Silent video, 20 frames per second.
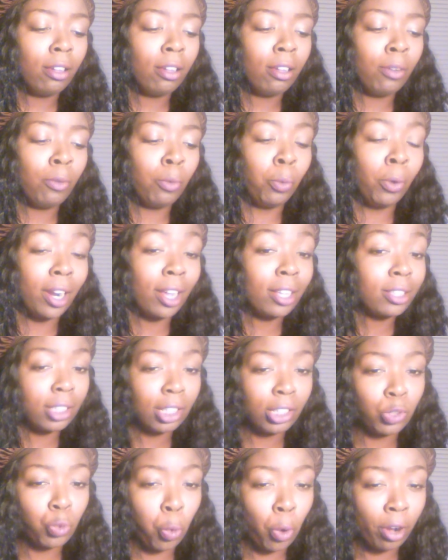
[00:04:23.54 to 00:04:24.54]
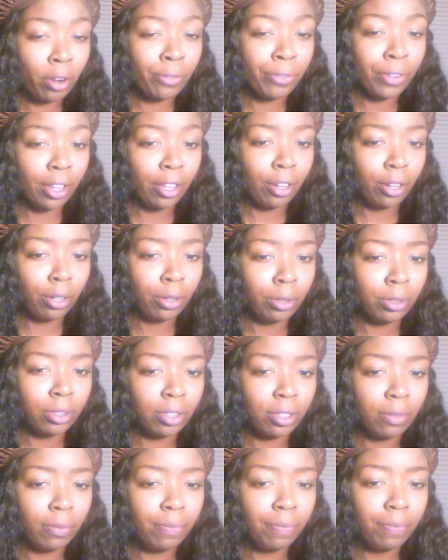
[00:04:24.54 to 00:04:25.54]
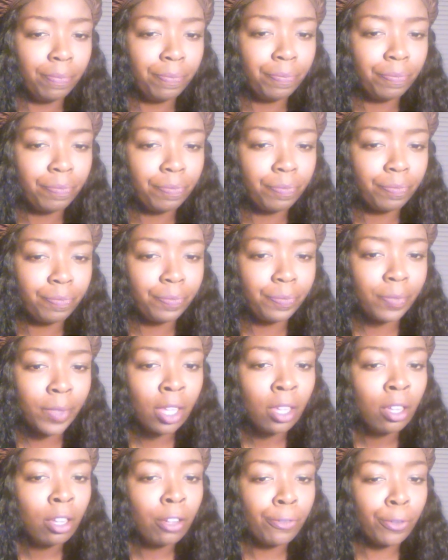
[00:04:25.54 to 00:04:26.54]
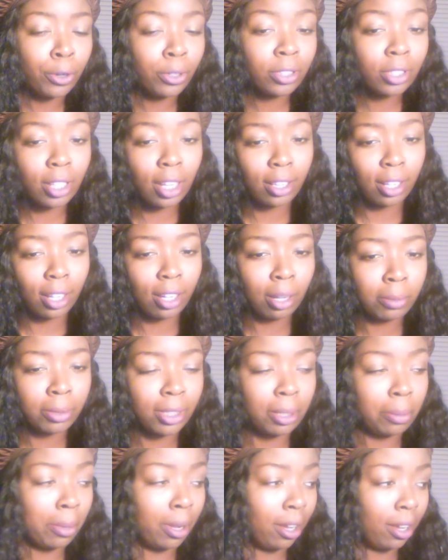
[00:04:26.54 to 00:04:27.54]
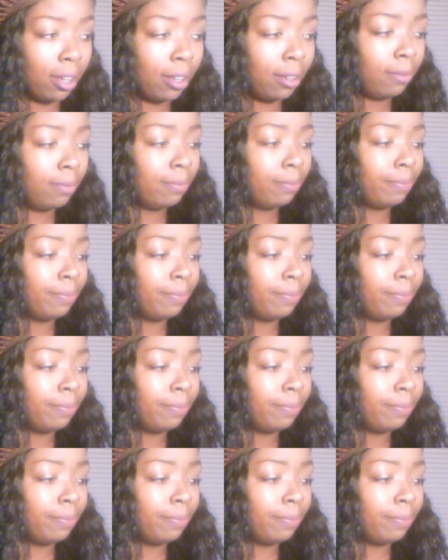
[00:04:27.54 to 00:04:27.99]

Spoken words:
when I see twerk videos, first thing that comes to mind